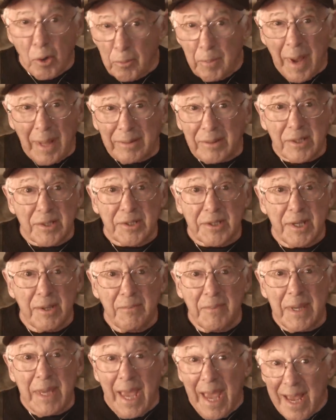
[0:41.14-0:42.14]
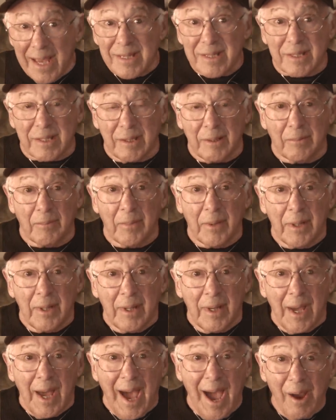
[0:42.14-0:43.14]
about to see me ask him
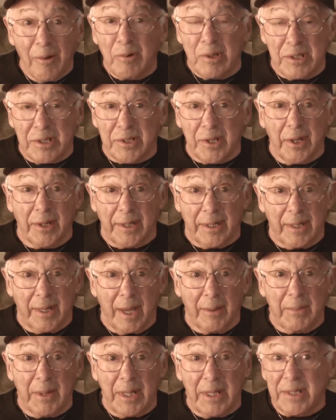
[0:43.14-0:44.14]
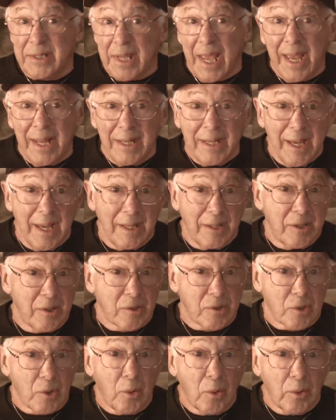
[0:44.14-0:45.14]
how he's done it. I mean, he's 88
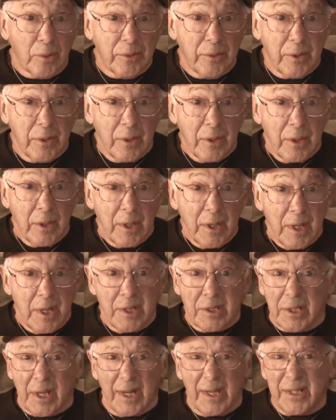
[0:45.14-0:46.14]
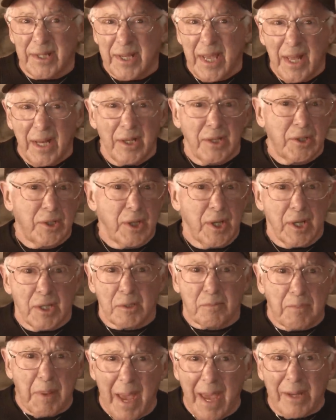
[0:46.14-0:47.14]
years old, he's got his energy,
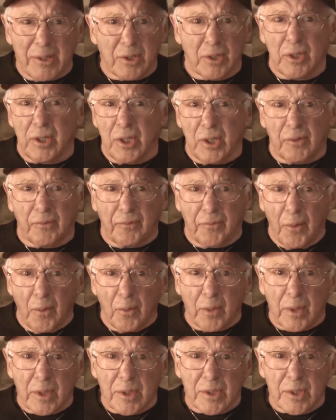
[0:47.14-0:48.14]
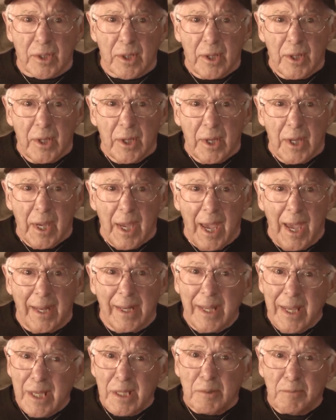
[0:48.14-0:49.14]
his passion, his focus,
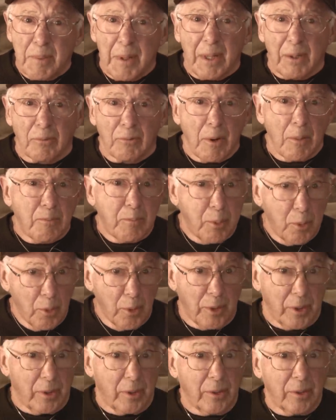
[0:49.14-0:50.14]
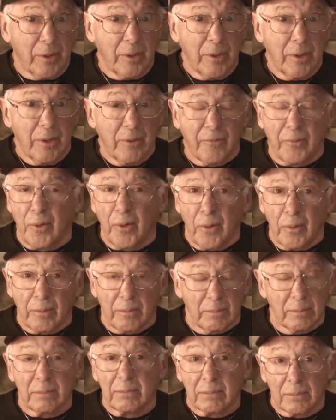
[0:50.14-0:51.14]
and he's been a reporter for
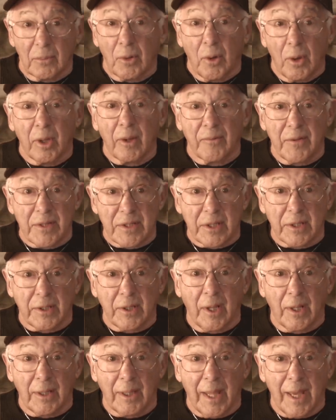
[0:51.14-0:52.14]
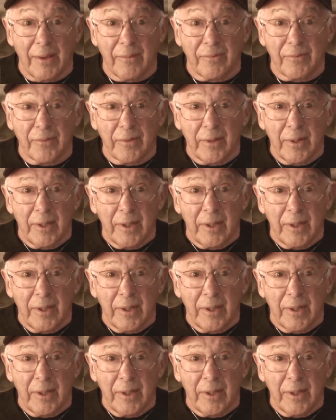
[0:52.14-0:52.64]
all of his adult life.